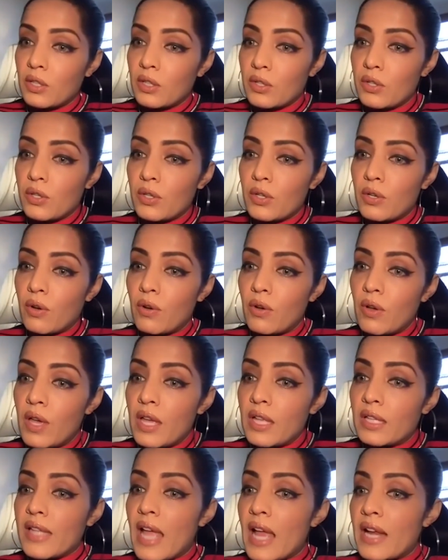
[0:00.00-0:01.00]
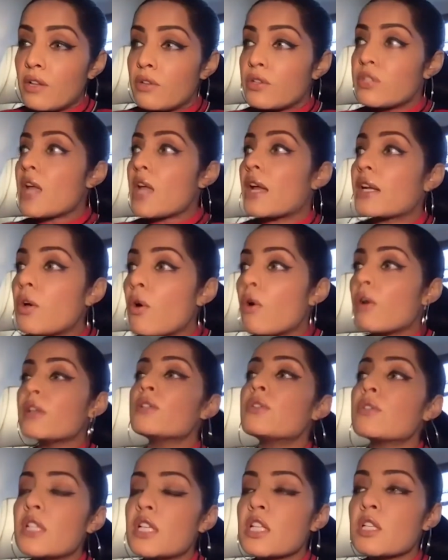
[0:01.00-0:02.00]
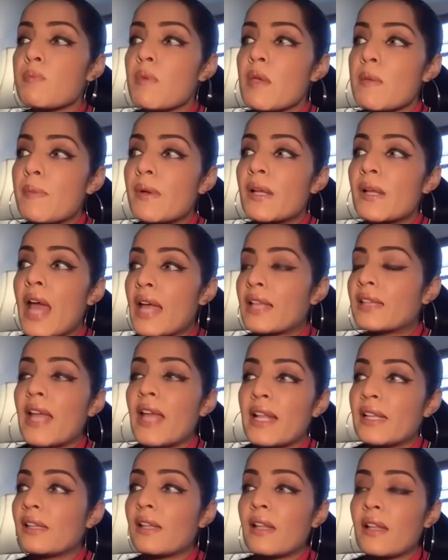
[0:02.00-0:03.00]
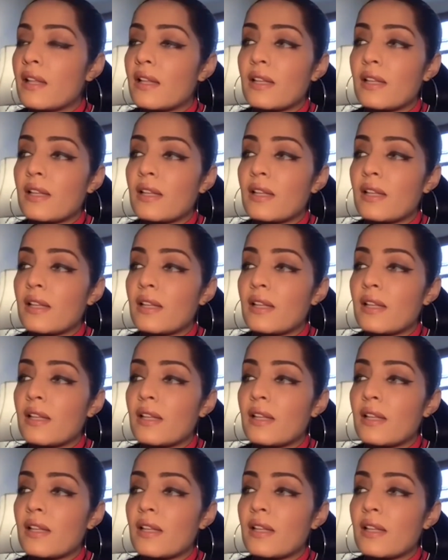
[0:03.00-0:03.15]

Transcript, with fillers: You know, then you start going to these people, and then